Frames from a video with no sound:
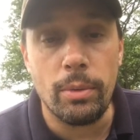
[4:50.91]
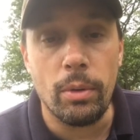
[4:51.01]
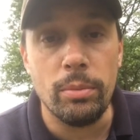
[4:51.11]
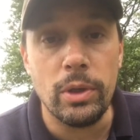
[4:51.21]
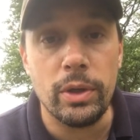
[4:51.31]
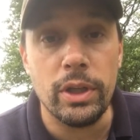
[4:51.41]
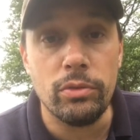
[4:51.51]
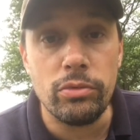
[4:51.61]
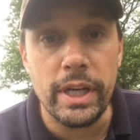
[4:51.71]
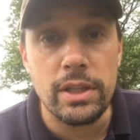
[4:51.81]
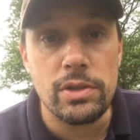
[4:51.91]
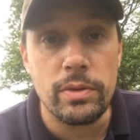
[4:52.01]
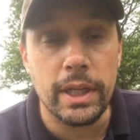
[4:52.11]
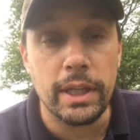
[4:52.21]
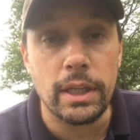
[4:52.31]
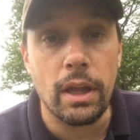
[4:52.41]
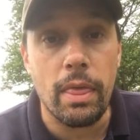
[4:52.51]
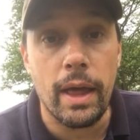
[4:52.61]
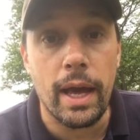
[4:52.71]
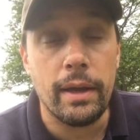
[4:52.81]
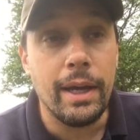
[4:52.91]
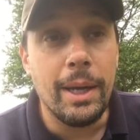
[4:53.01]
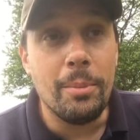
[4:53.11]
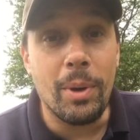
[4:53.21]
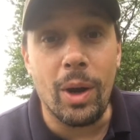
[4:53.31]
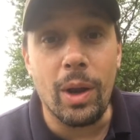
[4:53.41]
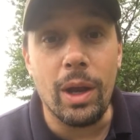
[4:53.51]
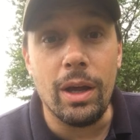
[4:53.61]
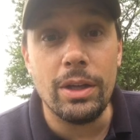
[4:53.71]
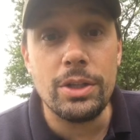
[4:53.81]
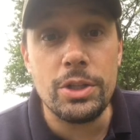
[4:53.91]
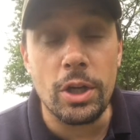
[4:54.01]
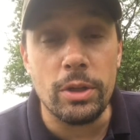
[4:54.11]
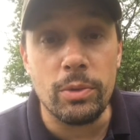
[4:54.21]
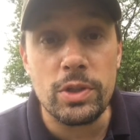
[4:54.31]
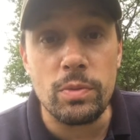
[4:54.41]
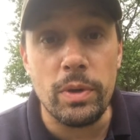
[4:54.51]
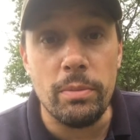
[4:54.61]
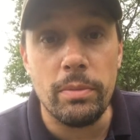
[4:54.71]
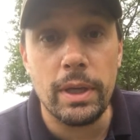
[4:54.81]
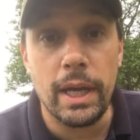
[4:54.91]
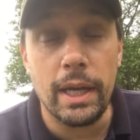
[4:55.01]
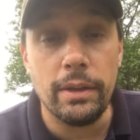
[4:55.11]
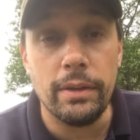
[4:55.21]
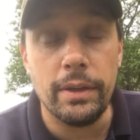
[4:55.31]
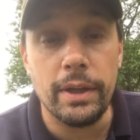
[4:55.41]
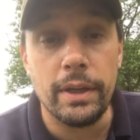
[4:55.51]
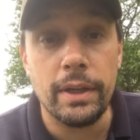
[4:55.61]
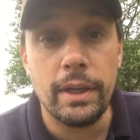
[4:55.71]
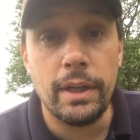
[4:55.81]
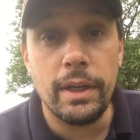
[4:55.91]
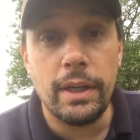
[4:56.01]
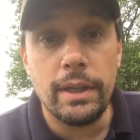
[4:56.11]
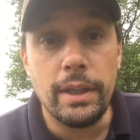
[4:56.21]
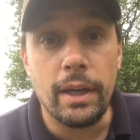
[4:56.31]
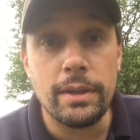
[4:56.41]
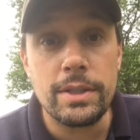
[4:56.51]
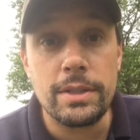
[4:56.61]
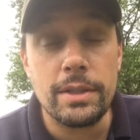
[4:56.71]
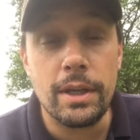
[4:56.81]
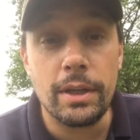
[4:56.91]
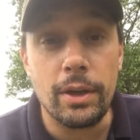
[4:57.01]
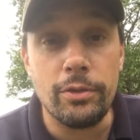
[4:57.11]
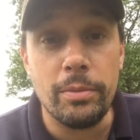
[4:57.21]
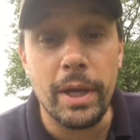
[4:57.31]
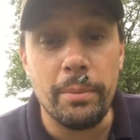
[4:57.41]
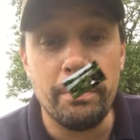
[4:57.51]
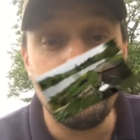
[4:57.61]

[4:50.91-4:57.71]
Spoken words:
I won't be looking at rigs or anything like that, but I'll show you my swim, and yeah, let's go from there.